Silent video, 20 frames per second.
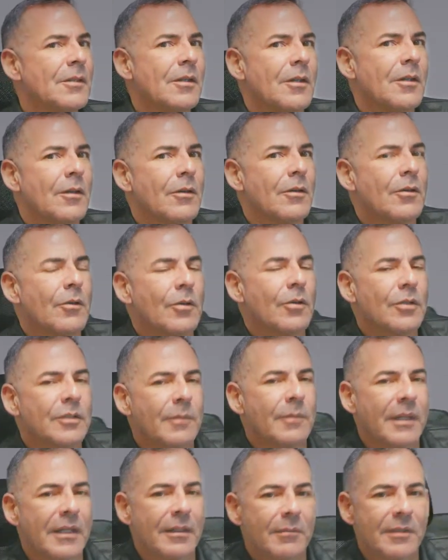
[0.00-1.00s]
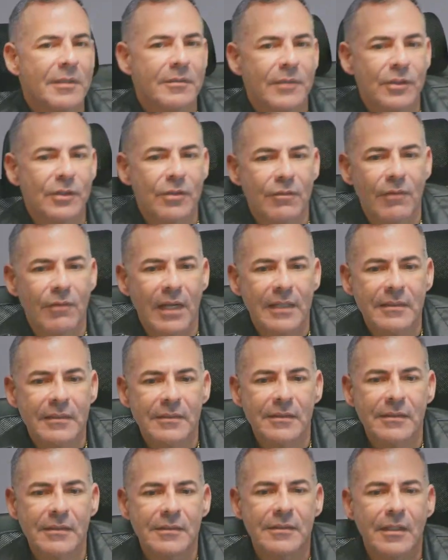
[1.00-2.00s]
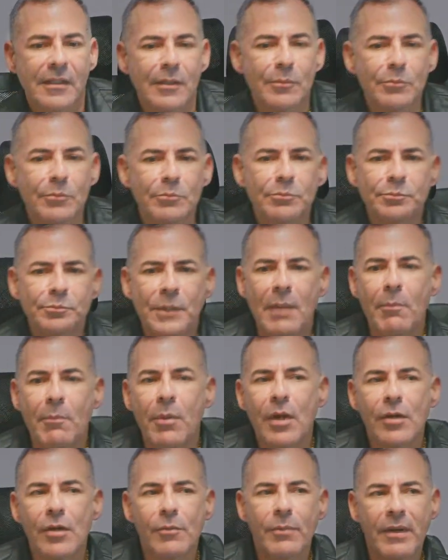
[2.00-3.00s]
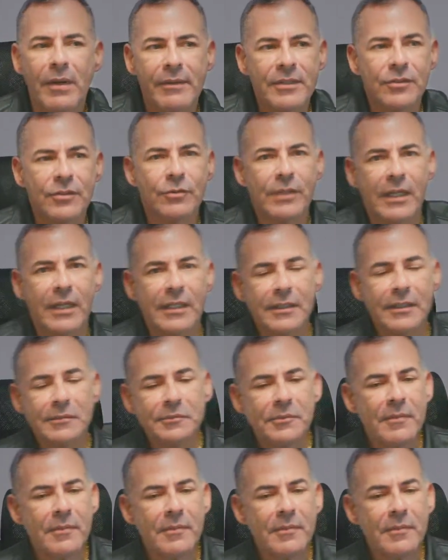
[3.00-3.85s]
Of course, my name is Victor Vasquez. I'm part of Parents United.